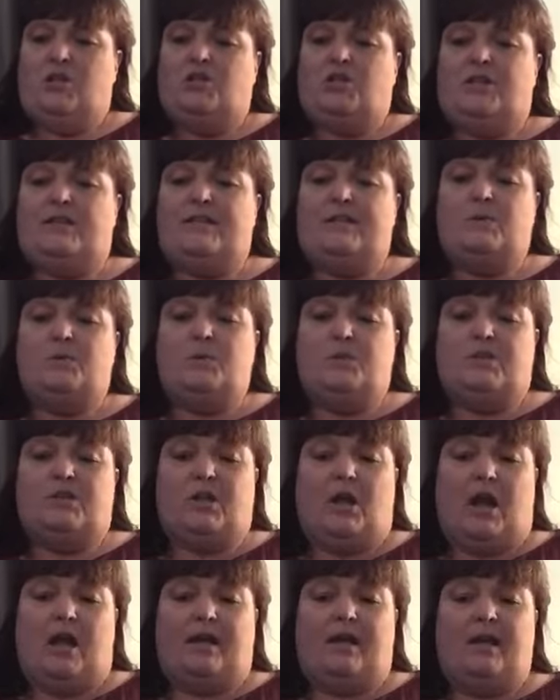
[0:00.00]
Jesus was
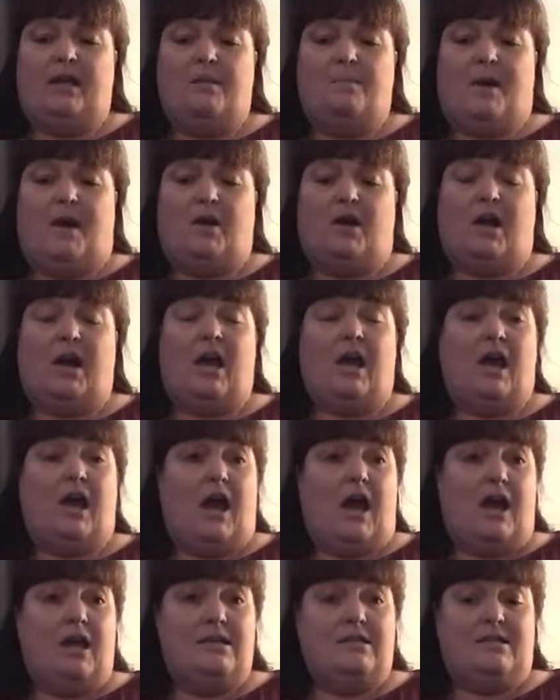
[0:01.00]
talking about
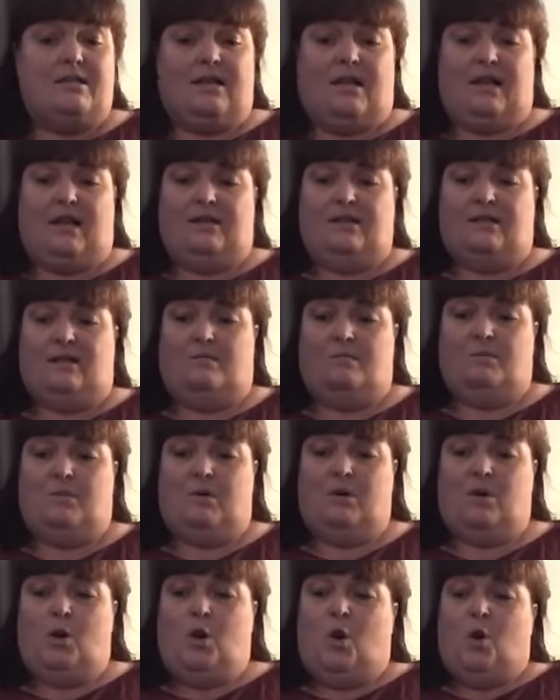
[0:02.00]
God's kingdom,
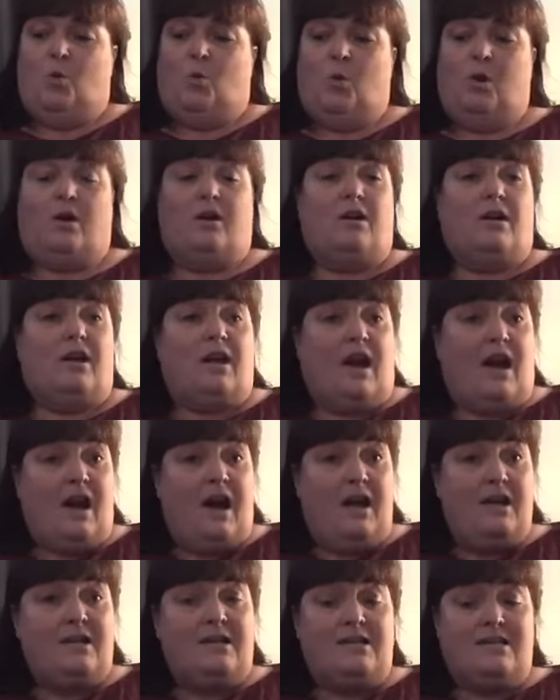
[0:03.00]
where
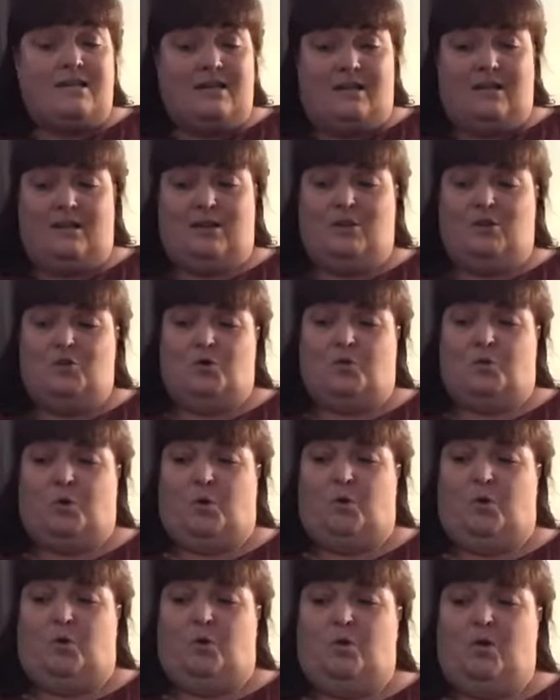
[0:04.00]
God is in
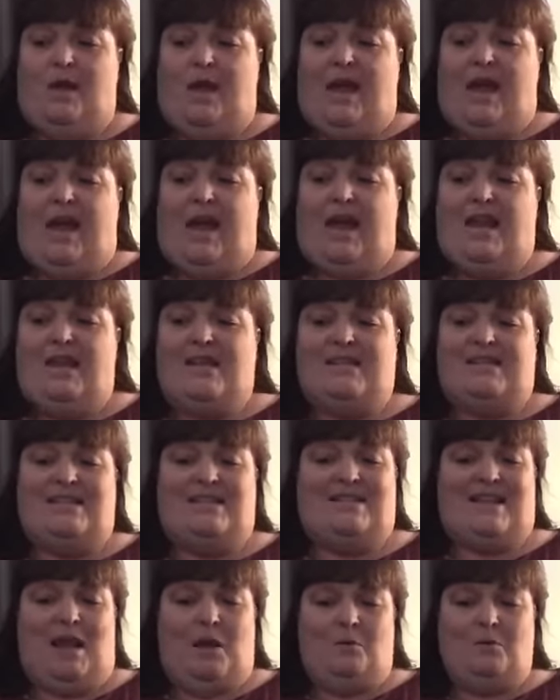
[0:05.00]
control, and it
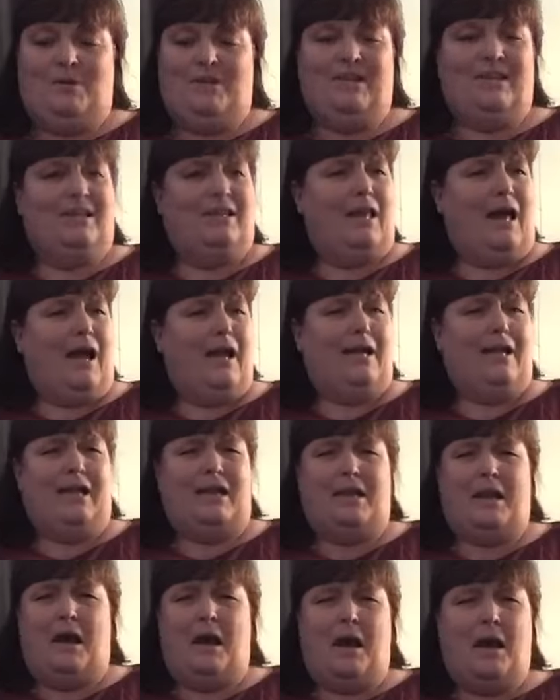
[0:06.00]
sounded like
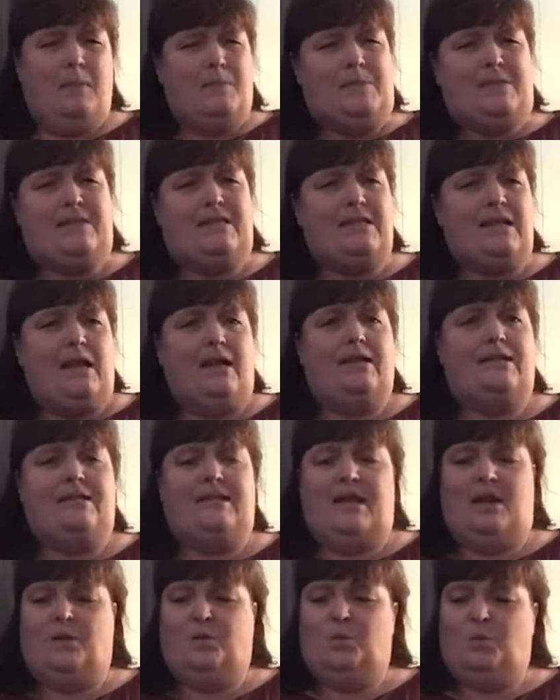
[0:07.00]
an
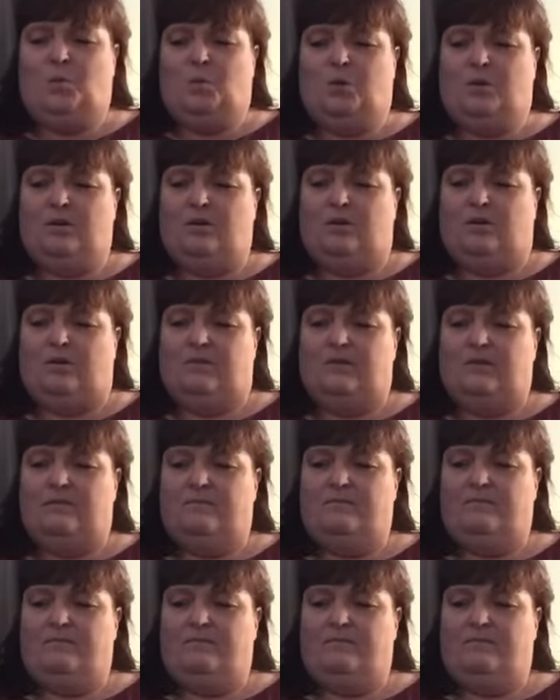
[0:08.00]
upside-down world.